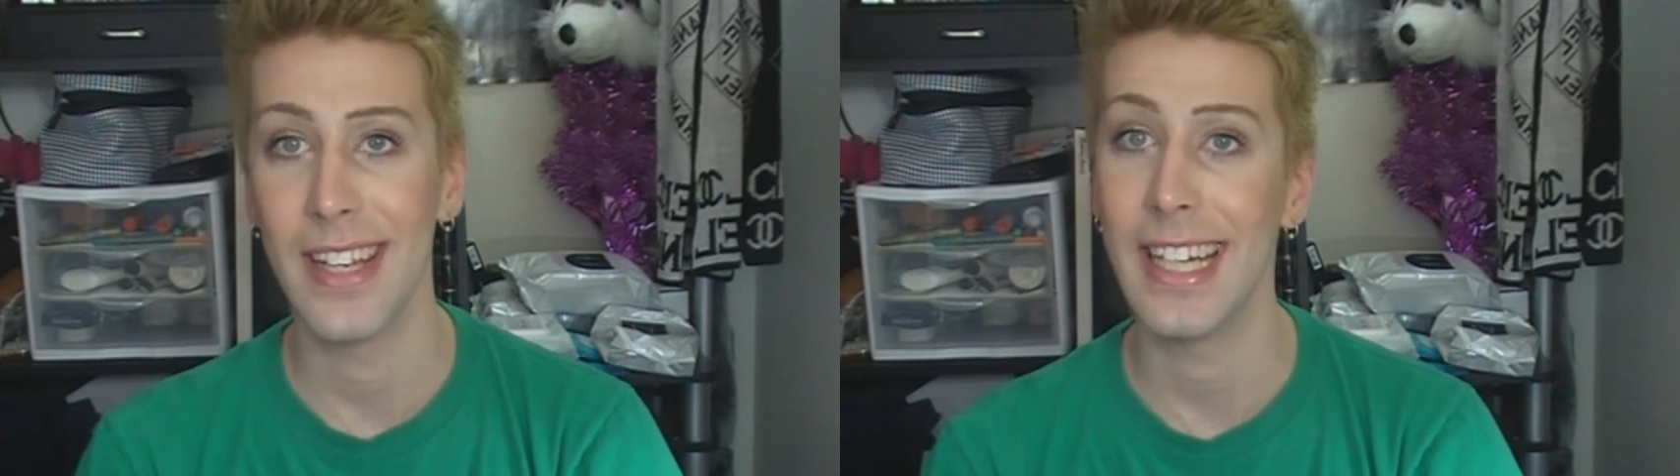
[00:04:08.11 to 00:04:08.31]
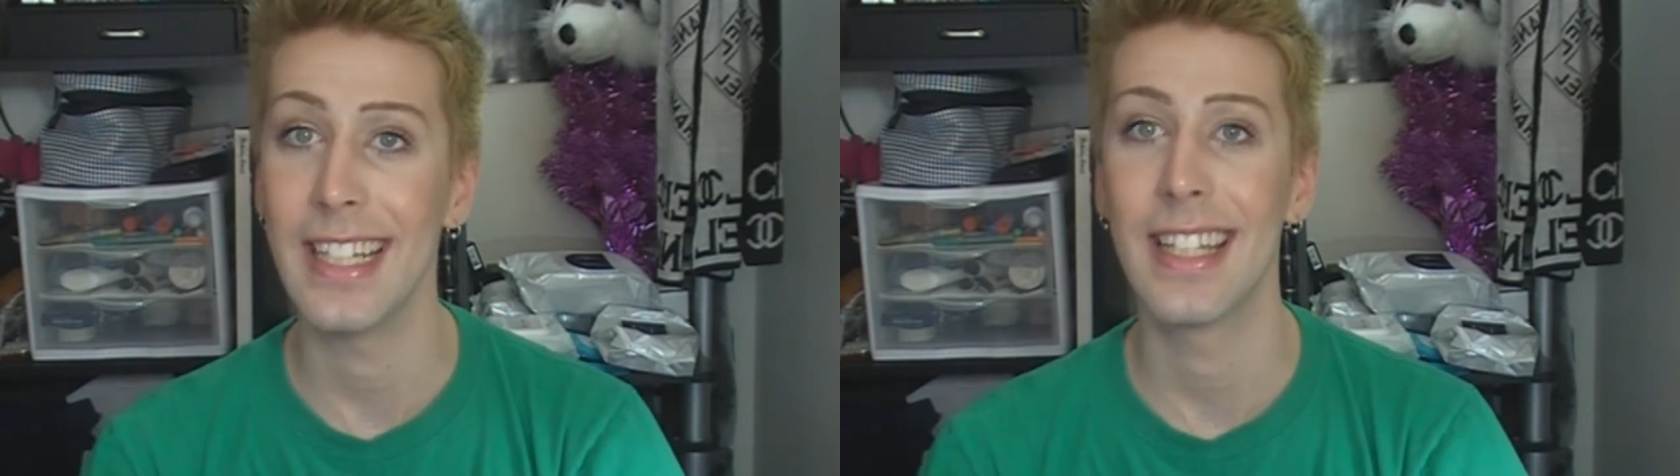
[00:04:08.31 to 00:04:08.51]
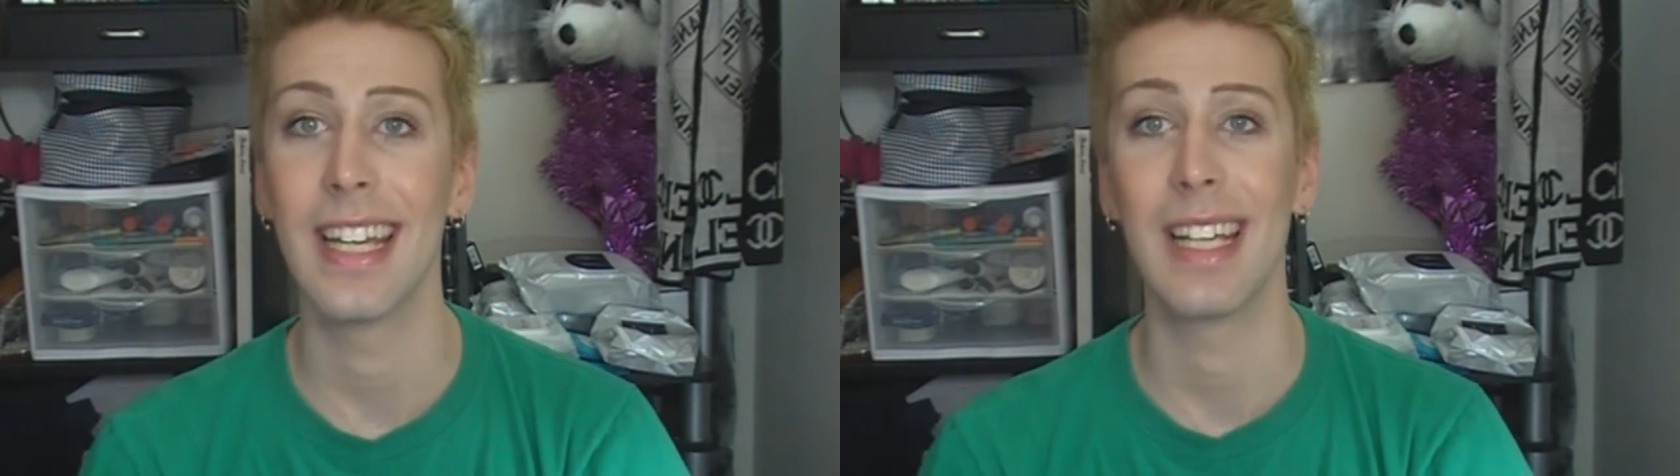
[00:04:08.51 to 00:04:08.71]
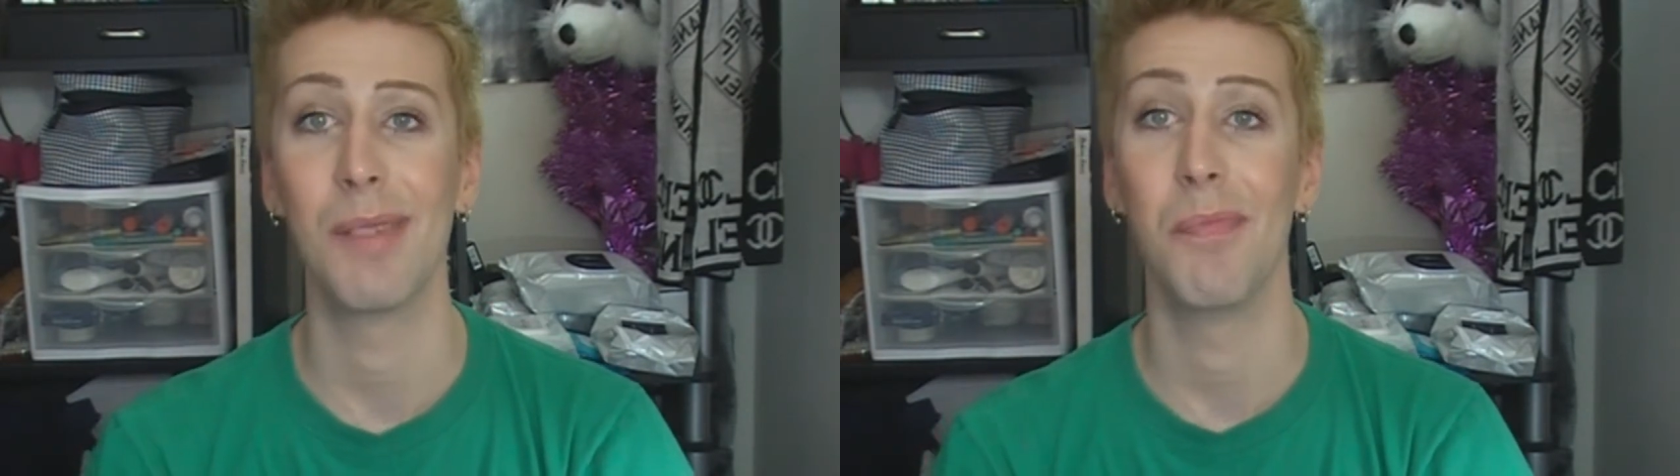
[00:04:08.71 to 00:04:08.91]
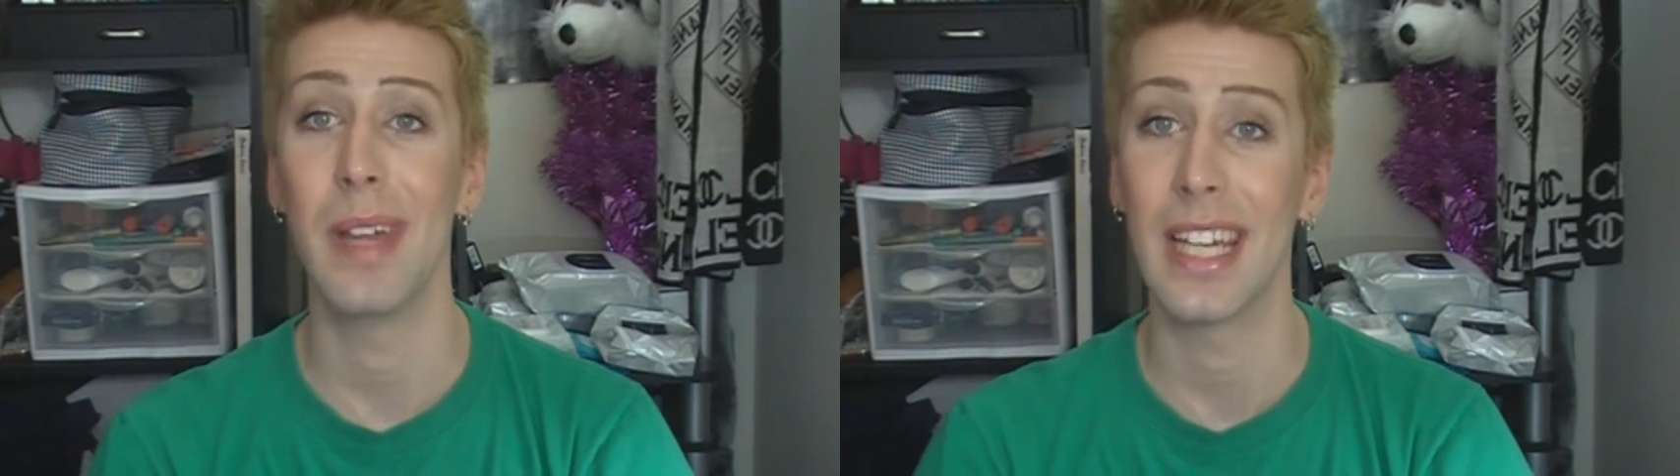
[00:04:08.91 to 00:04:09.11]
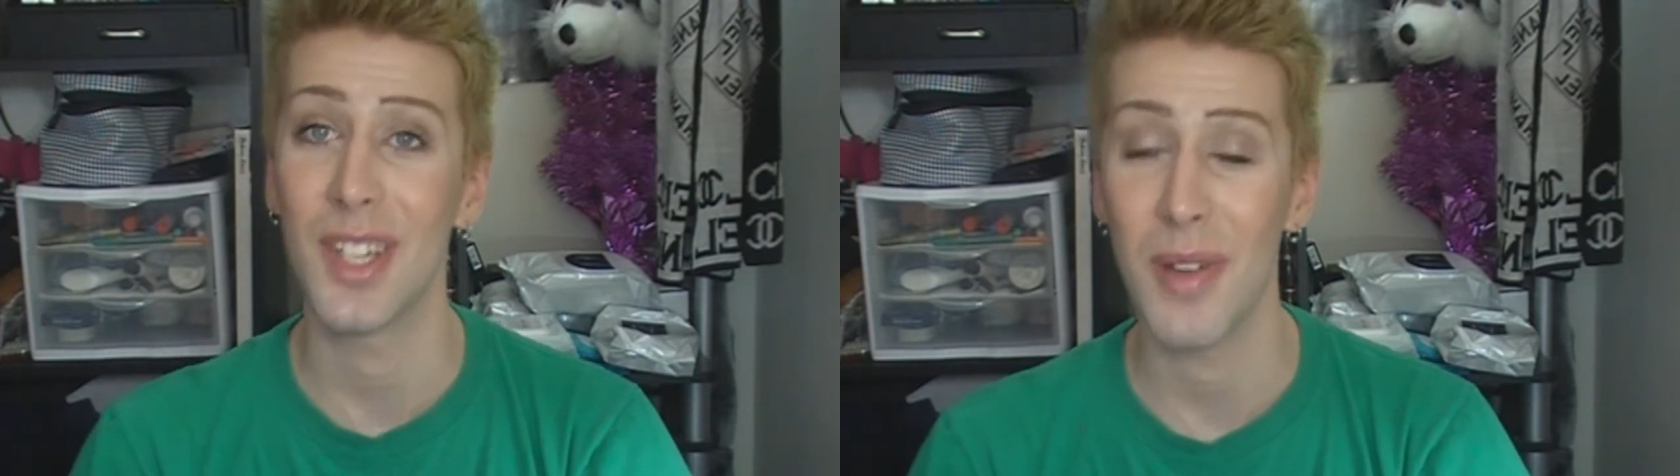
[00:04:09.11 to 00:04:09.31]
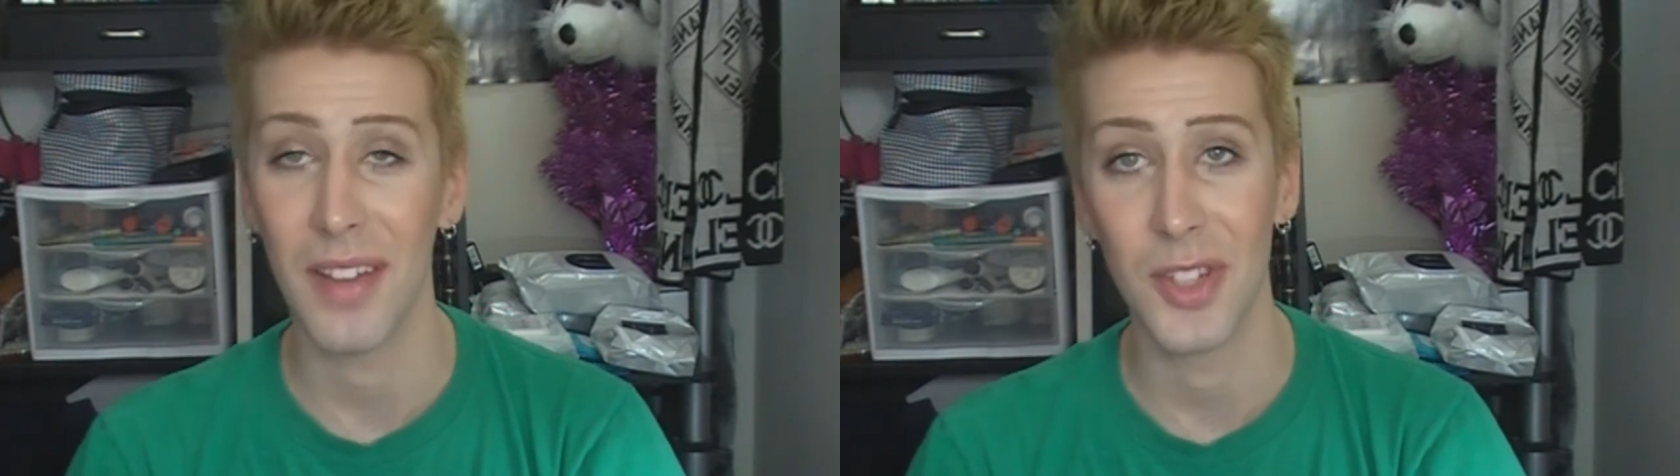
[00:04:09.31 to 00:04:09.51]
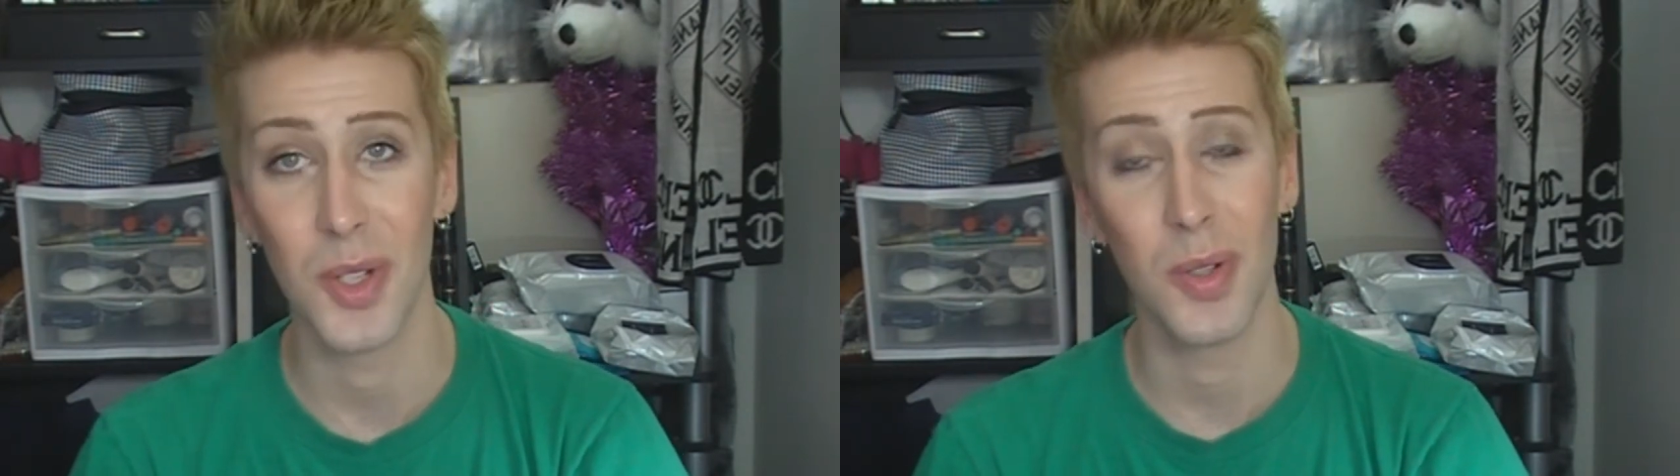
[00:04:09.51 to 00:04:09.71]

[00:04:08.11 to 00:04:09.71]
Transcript: anything big you have to do,